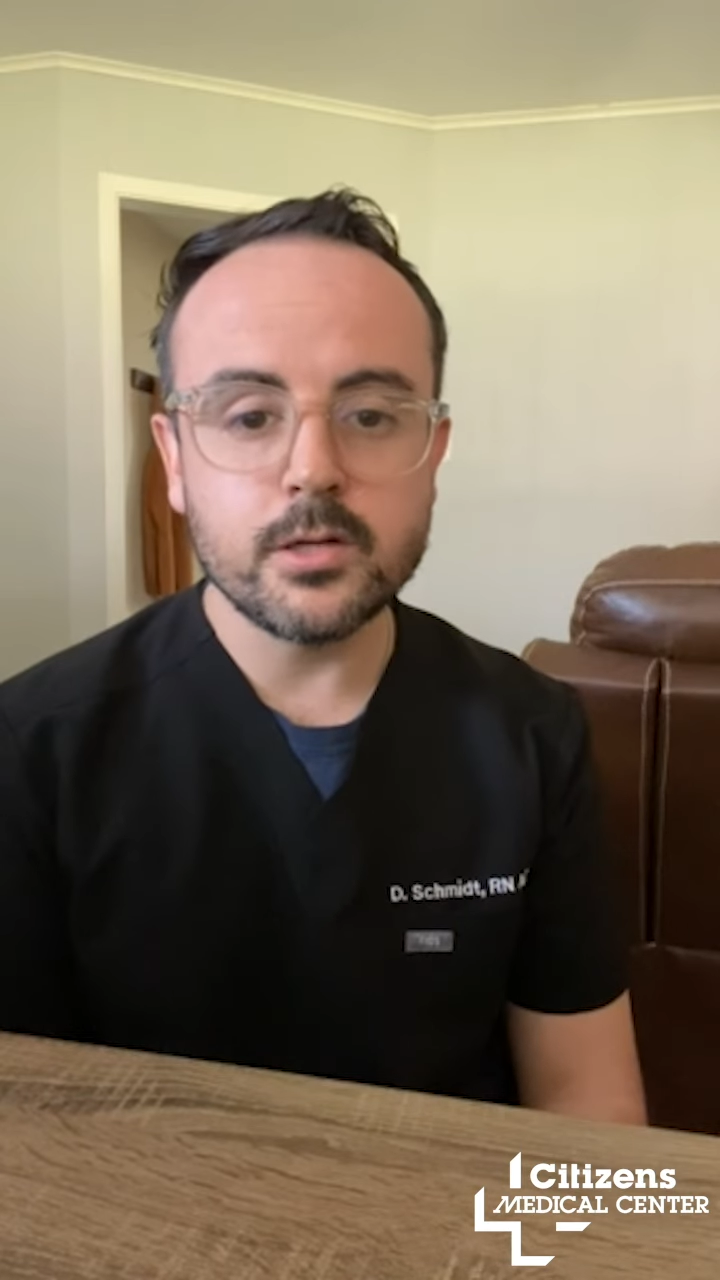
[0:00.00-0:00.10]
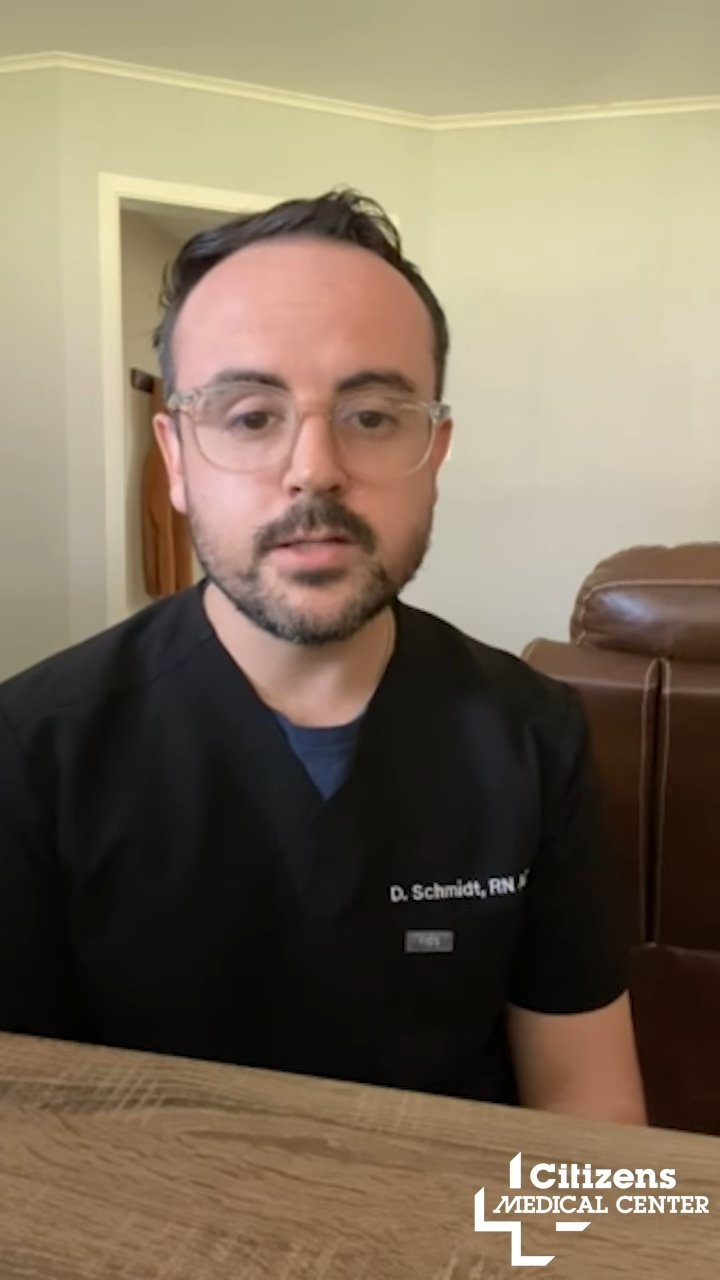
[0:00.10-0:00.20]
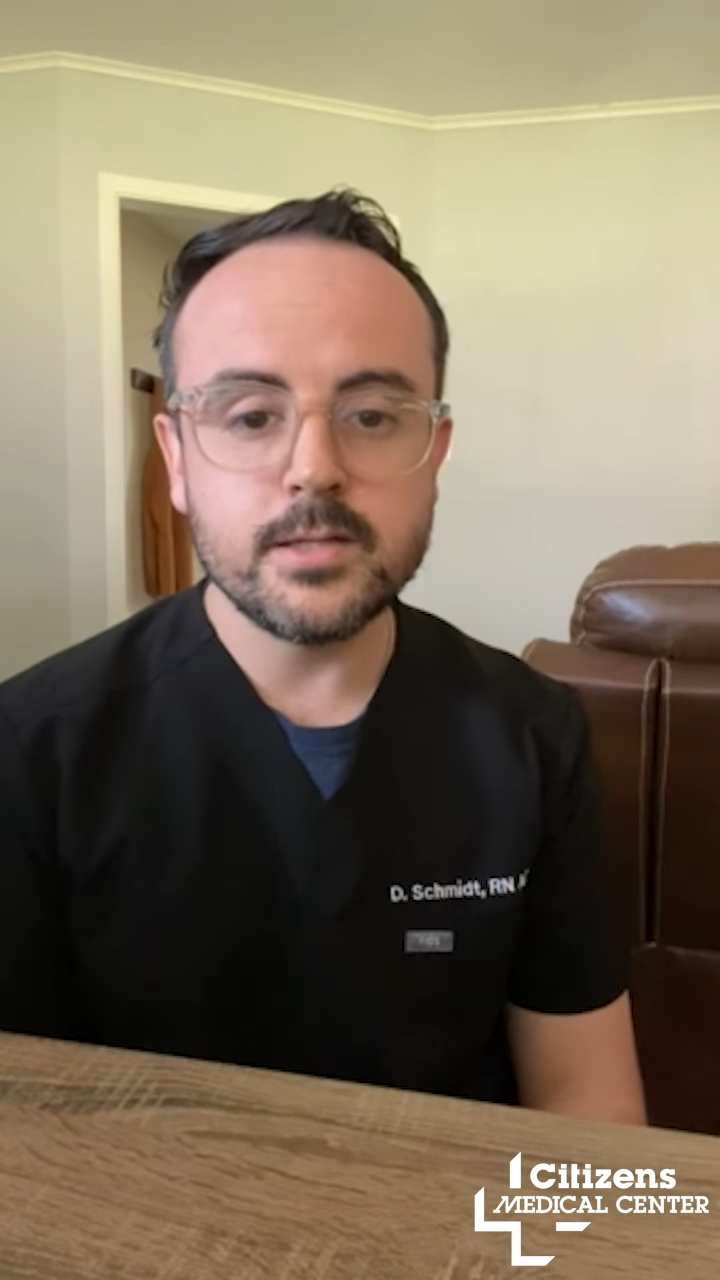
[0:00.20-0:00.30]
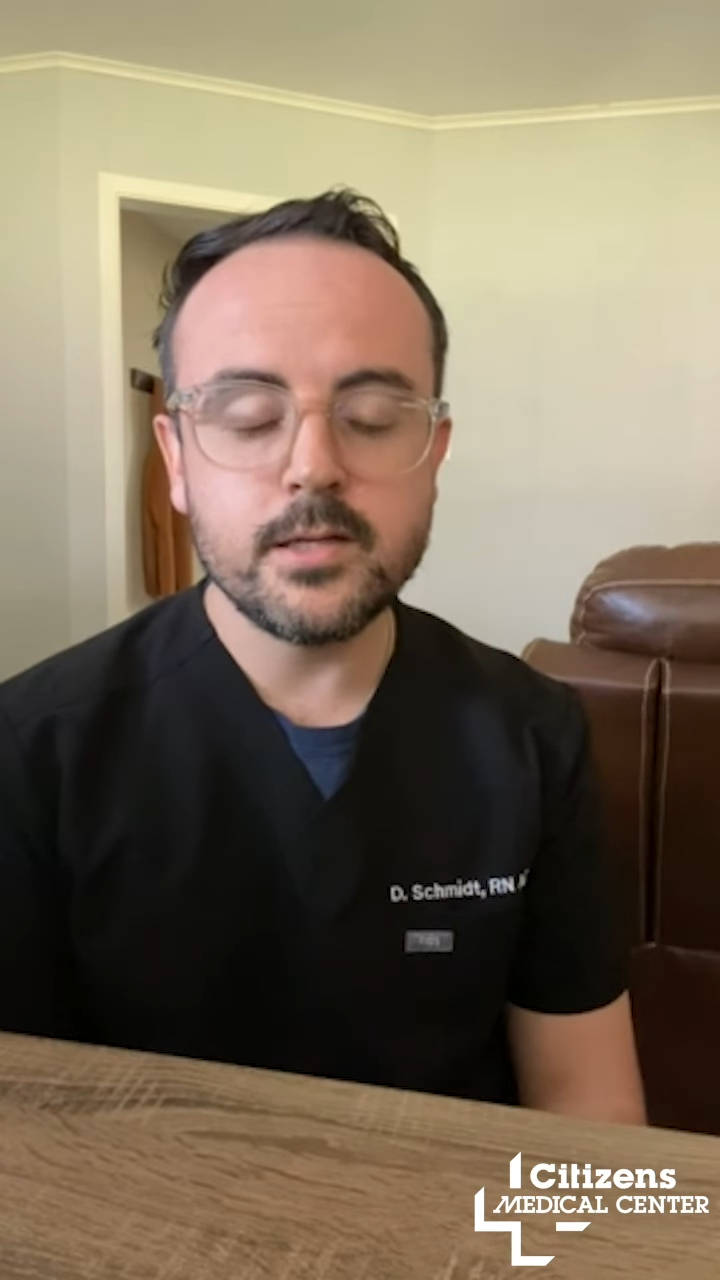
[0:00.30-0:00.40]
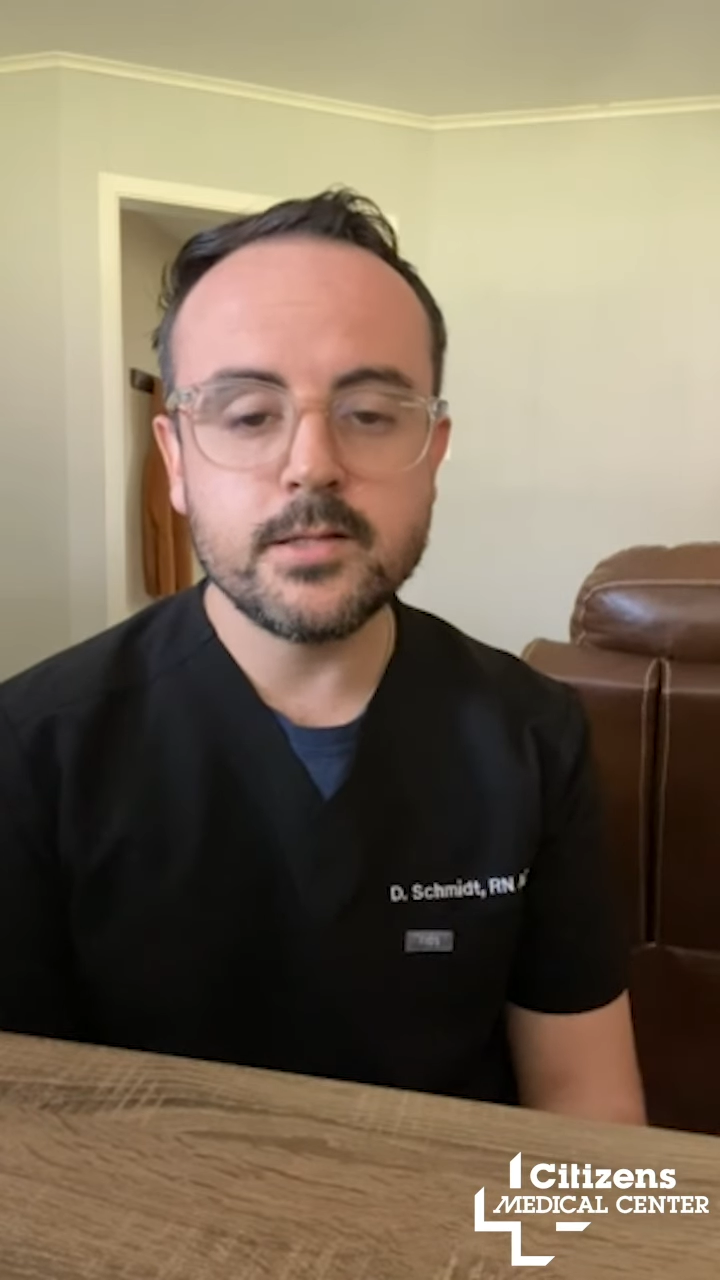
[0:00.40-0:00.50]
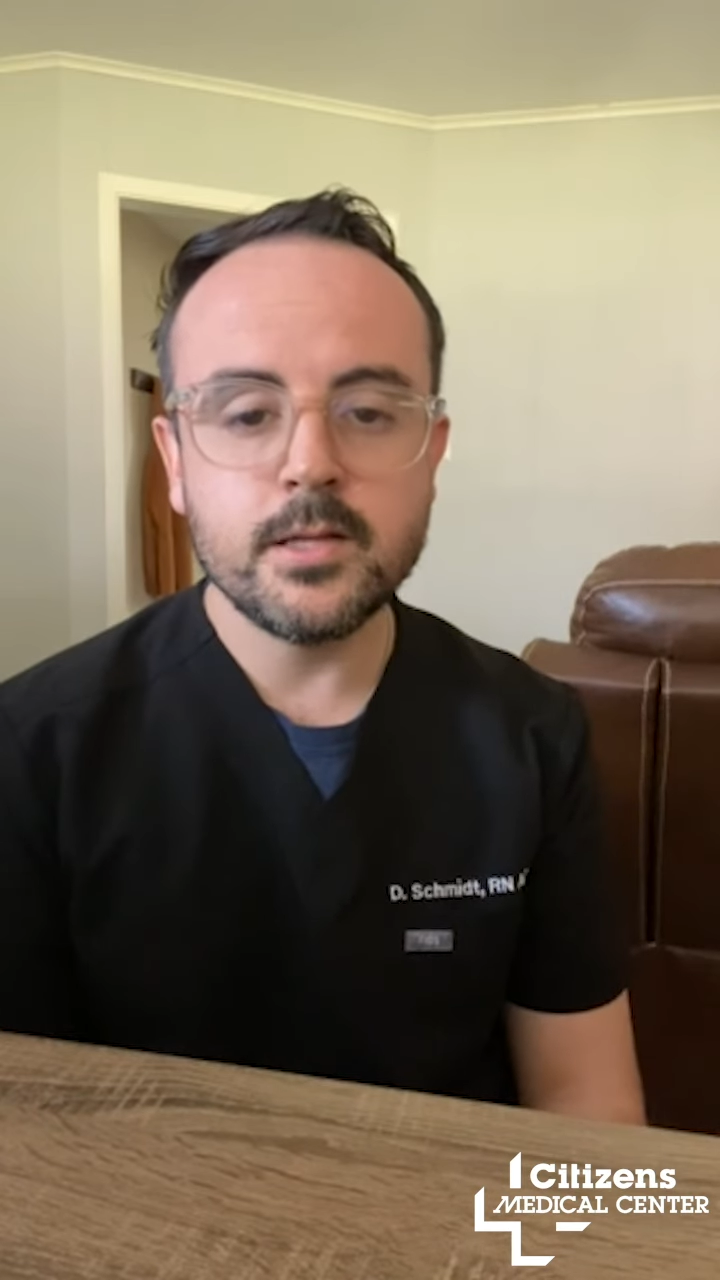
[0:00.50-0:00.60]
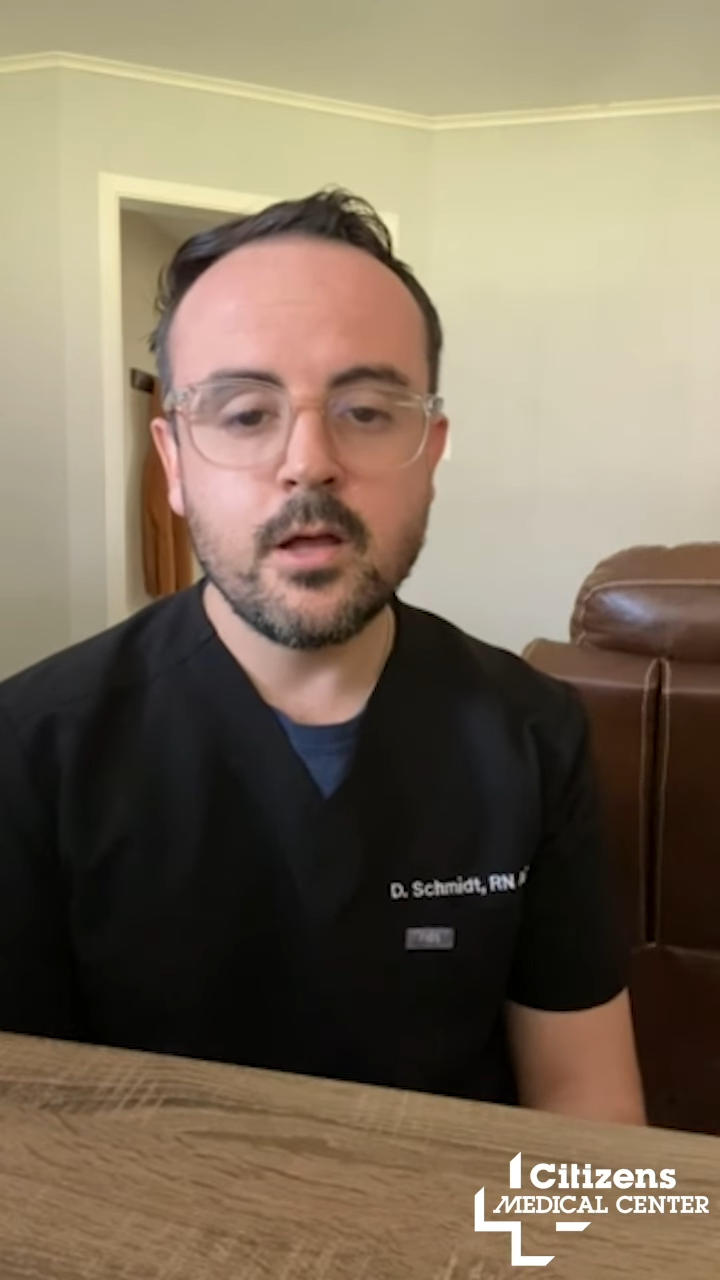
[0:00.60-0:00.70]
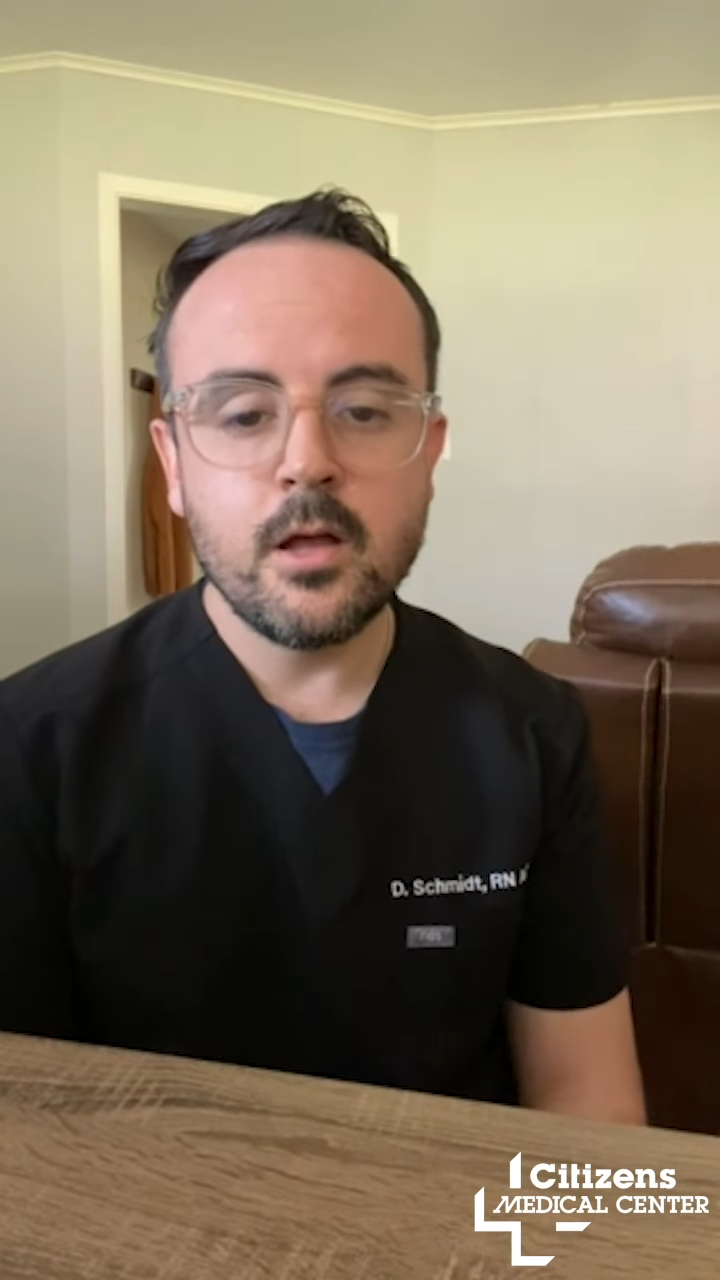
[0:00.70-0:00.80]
disease,